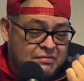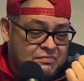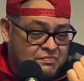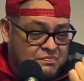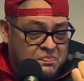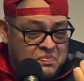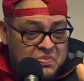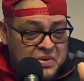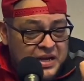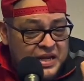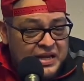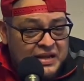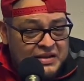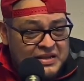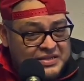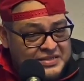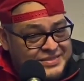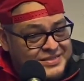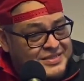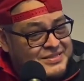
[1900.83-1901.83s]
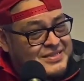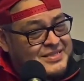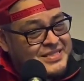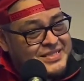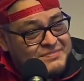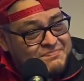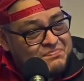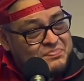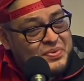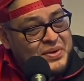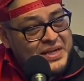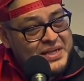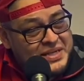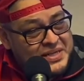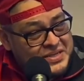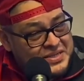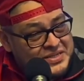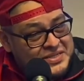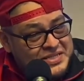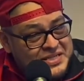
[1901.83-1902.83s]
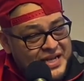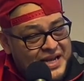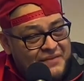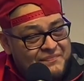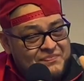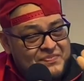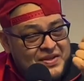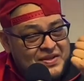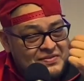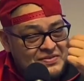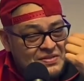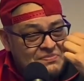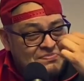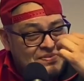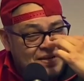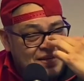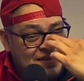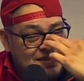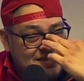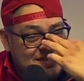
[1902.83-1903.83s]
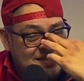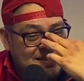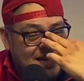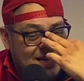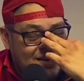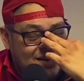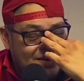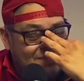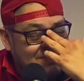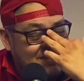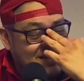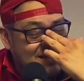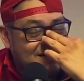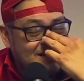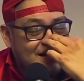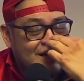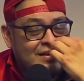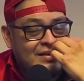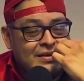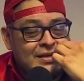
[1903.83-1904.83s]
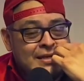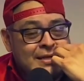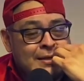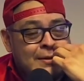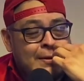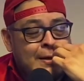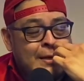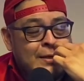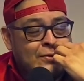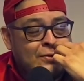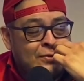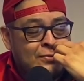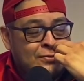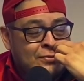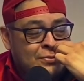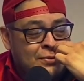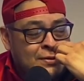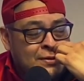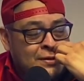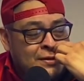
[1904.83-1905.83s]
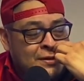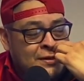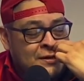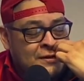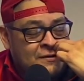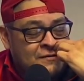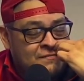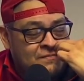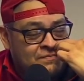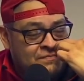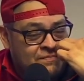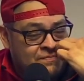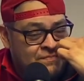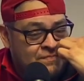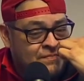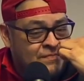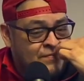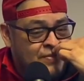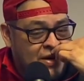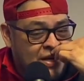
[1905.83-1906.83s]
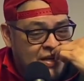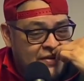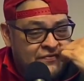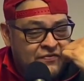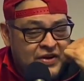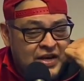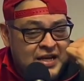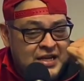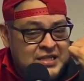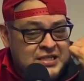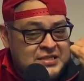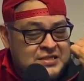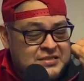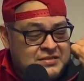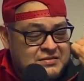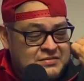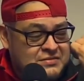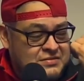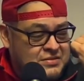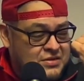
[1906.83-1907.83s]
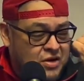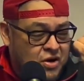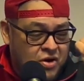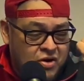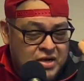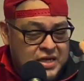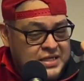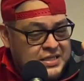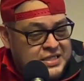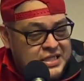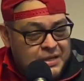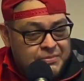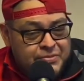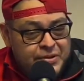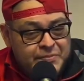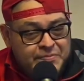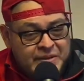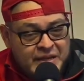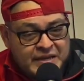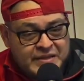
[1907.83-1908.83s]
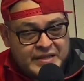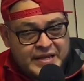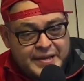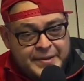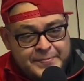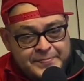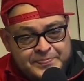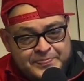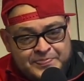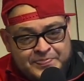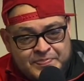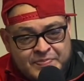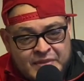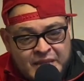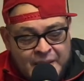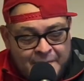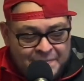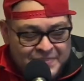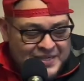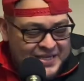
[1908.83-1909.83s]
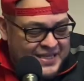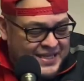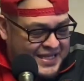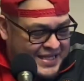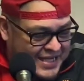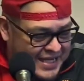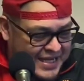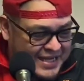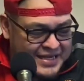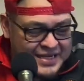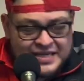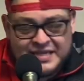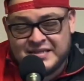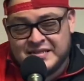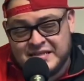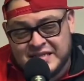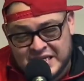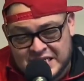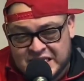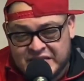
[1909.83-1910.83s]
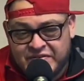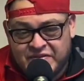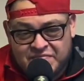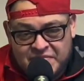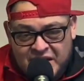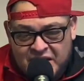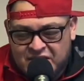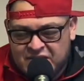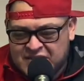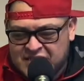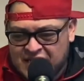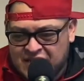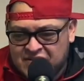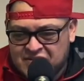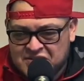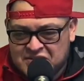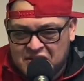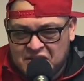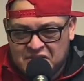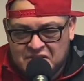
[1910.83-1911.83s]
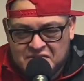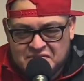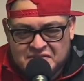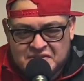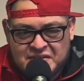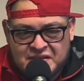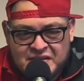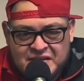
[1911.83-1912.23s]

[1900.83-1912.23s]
Pretty good shot. It was a pretty good shot. Albeit, I know Brady fans aren't going to stop replaying that. But in the end, it doesn't even matter. Is that how the song goes?